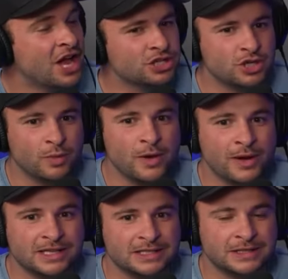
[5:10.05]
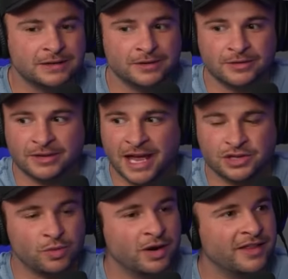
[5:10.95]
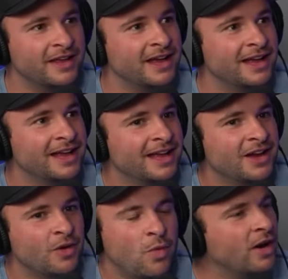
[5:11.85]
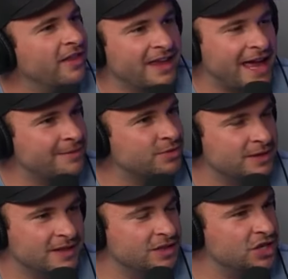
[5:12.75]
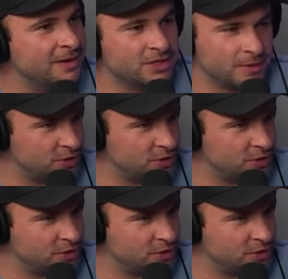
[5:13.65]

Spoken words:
and so we went to catch one of the games within the championship.